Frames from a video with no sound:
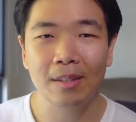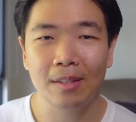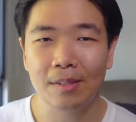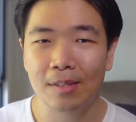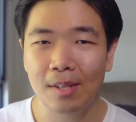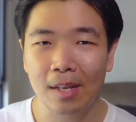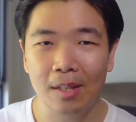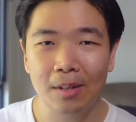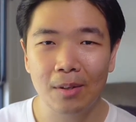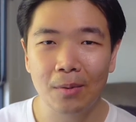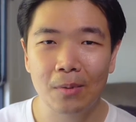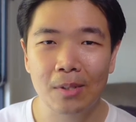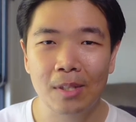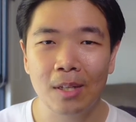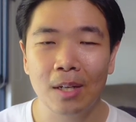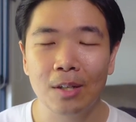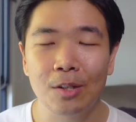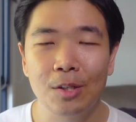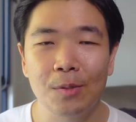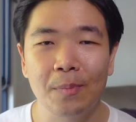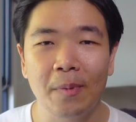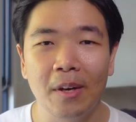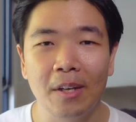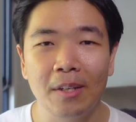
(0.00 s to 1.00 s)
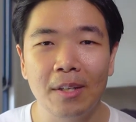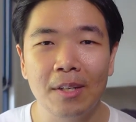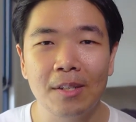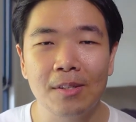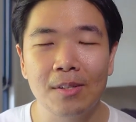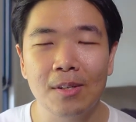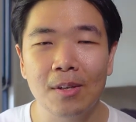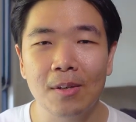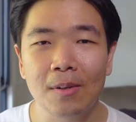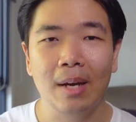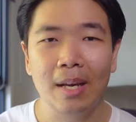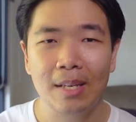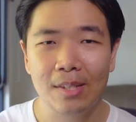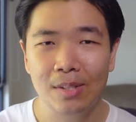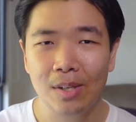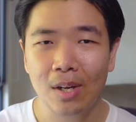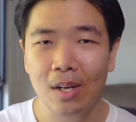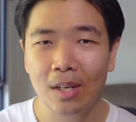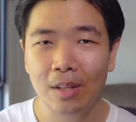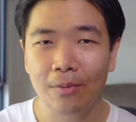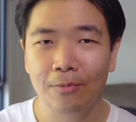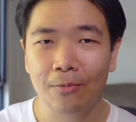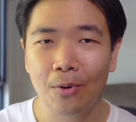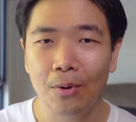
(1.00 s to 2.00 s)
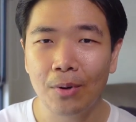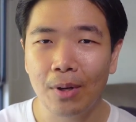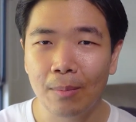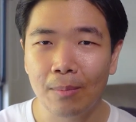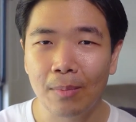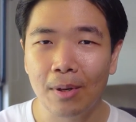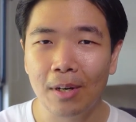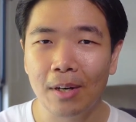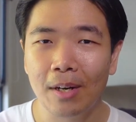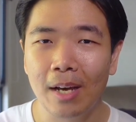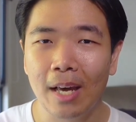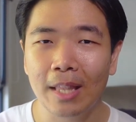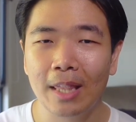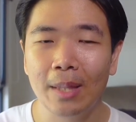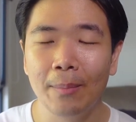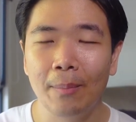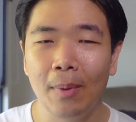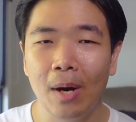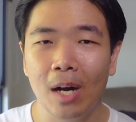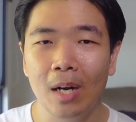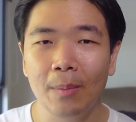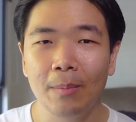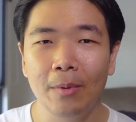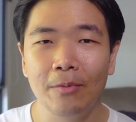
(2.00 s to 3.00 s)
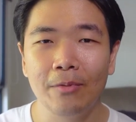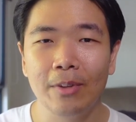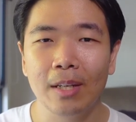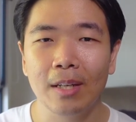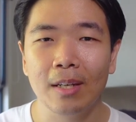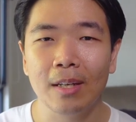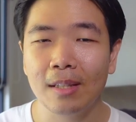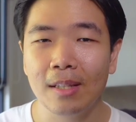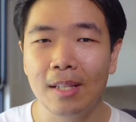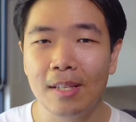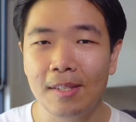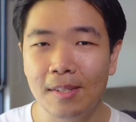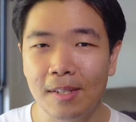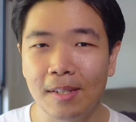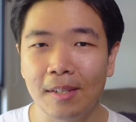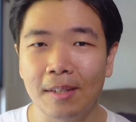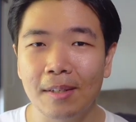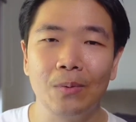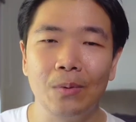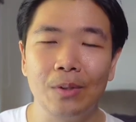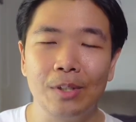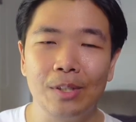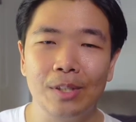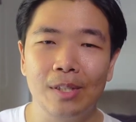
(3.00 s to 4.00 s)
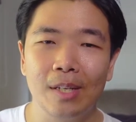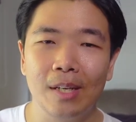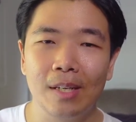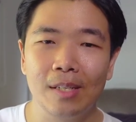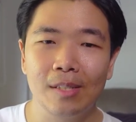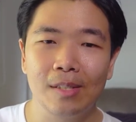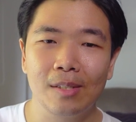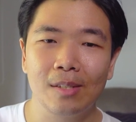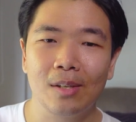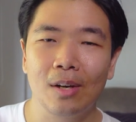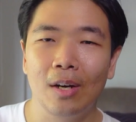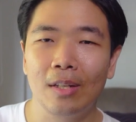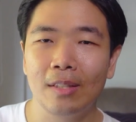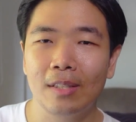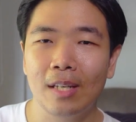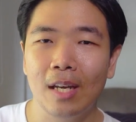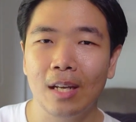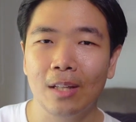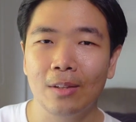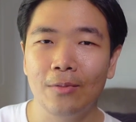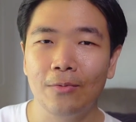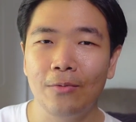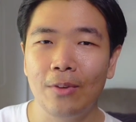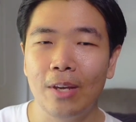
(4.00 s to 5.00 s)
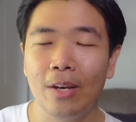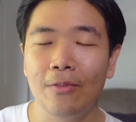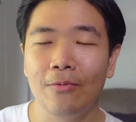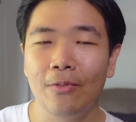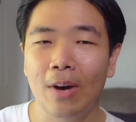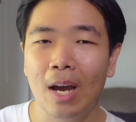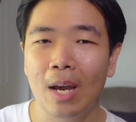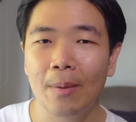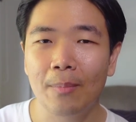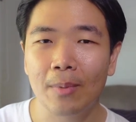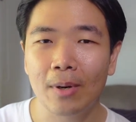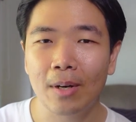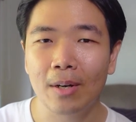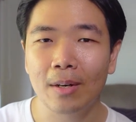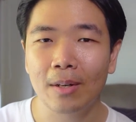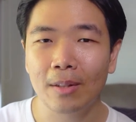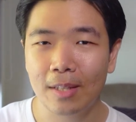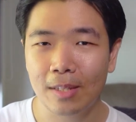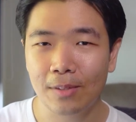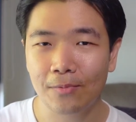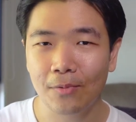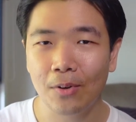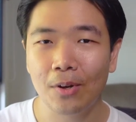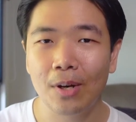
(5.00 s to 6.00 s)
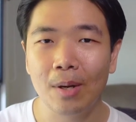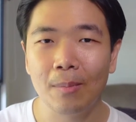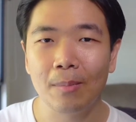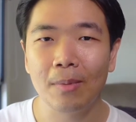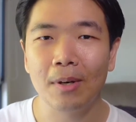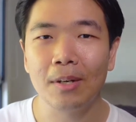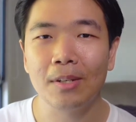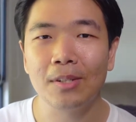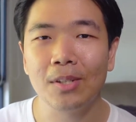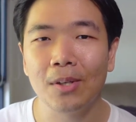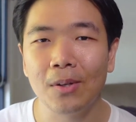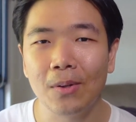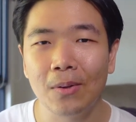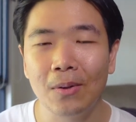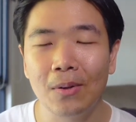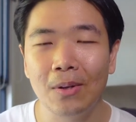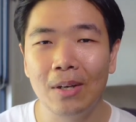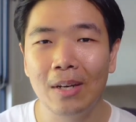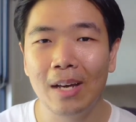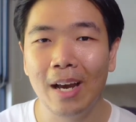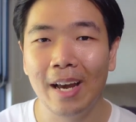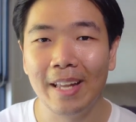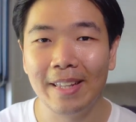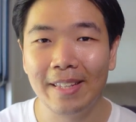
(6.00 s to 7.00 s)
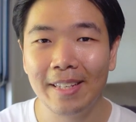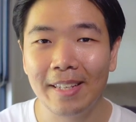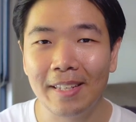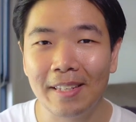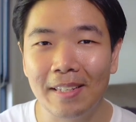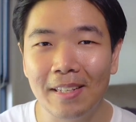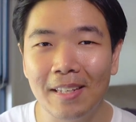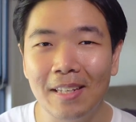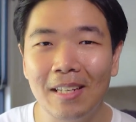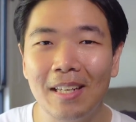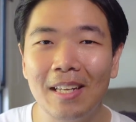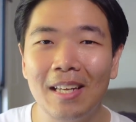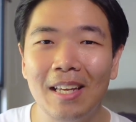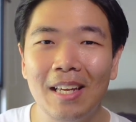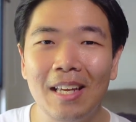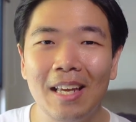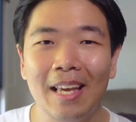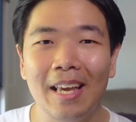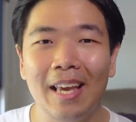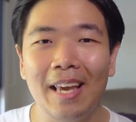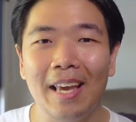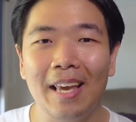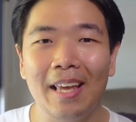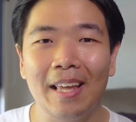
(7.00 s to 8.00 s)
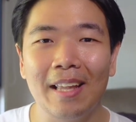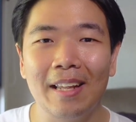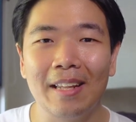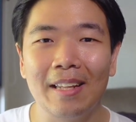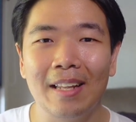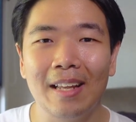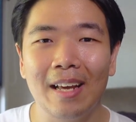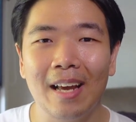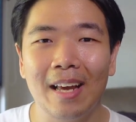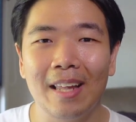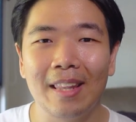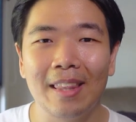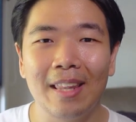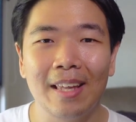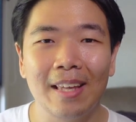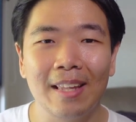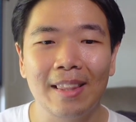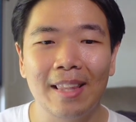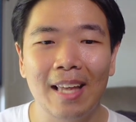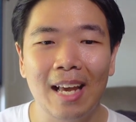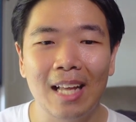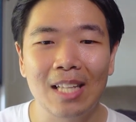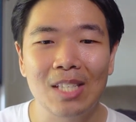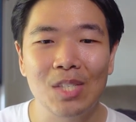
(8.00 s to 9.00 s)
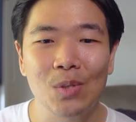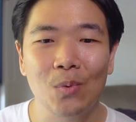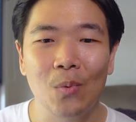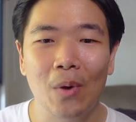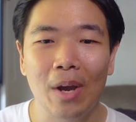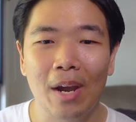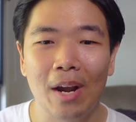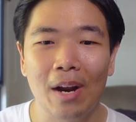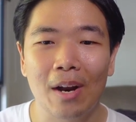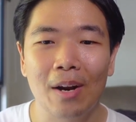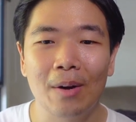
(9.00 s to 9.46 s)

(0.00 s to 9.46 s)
seller was not responding. So I saw a phone number at the bottom of the listing which says contact via Viber, this phone number. So I did. And I think that's where